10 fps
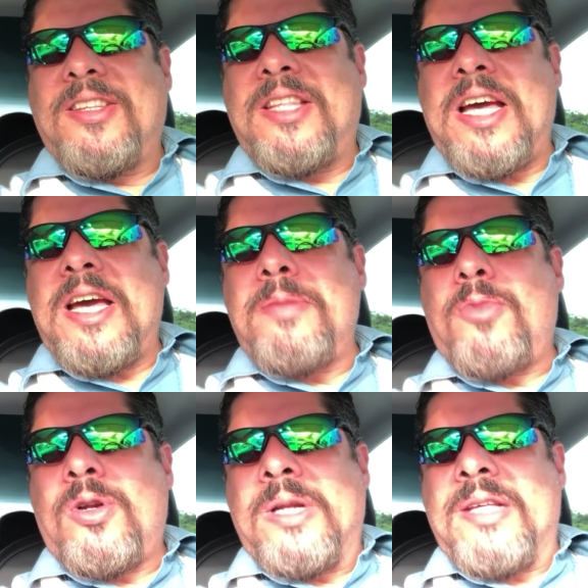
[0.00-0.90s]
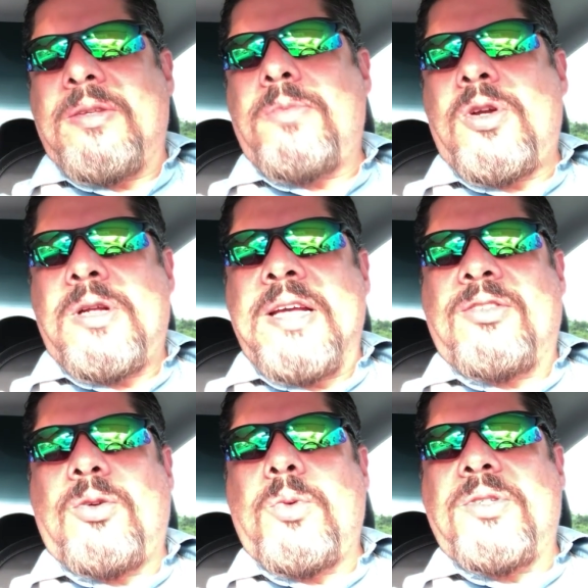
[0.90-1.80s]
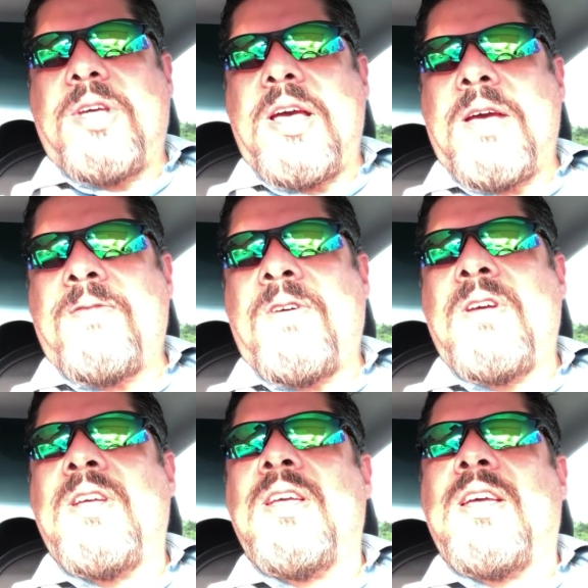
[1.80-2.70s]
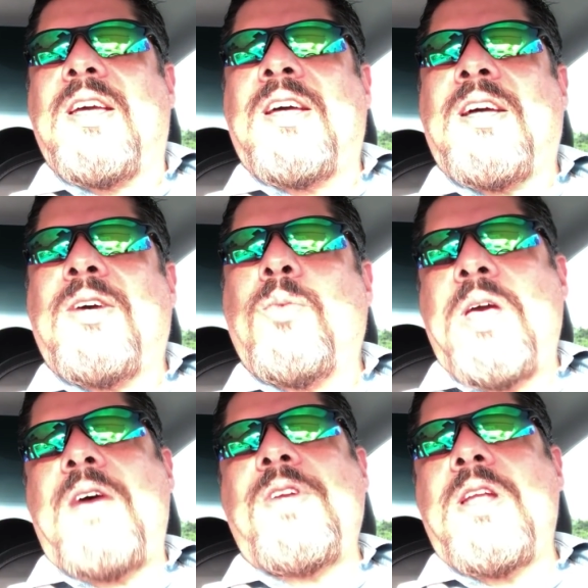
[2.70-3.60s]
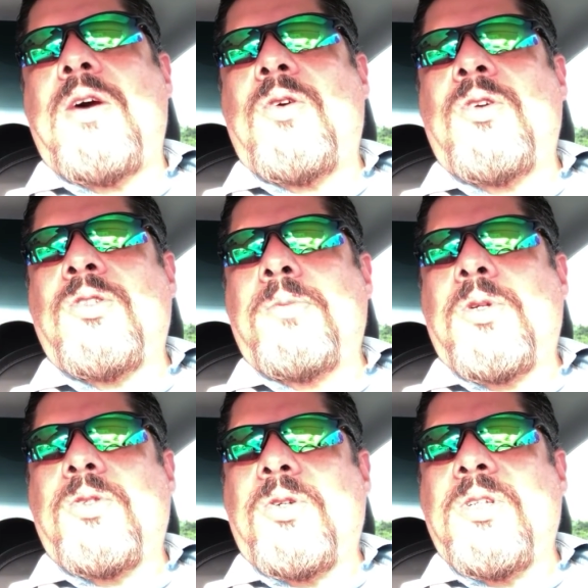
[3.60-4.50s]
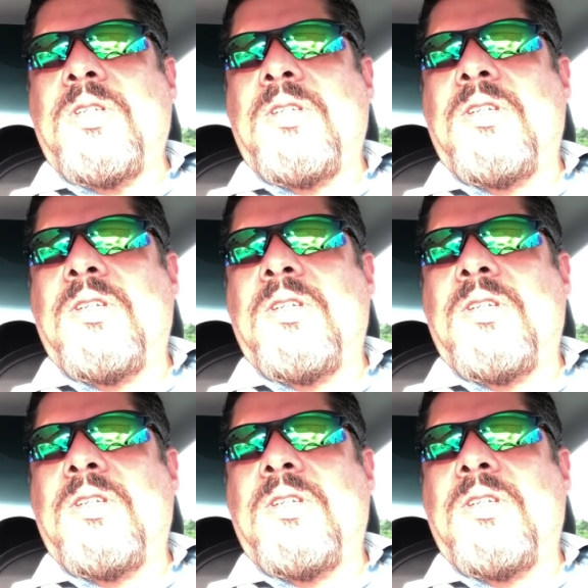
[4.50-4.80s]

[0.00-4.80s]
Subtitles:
that Model S and Model X always have, we have it now on the Model 3.